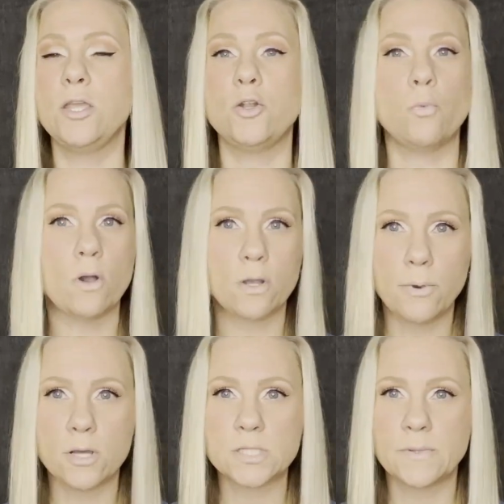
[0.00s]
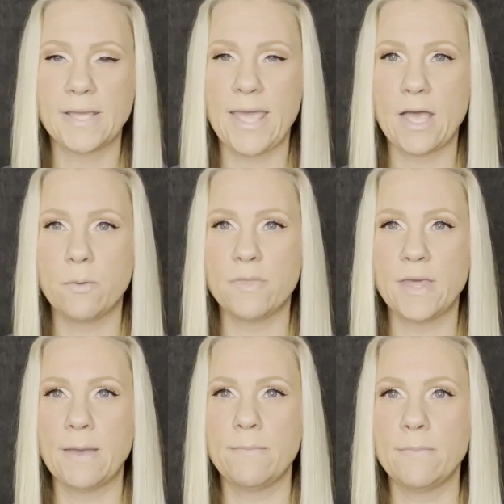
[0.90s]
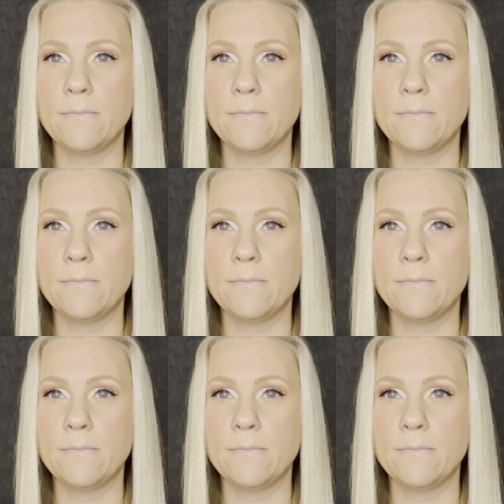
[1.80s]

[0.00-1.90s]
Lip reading: what could possibly help them,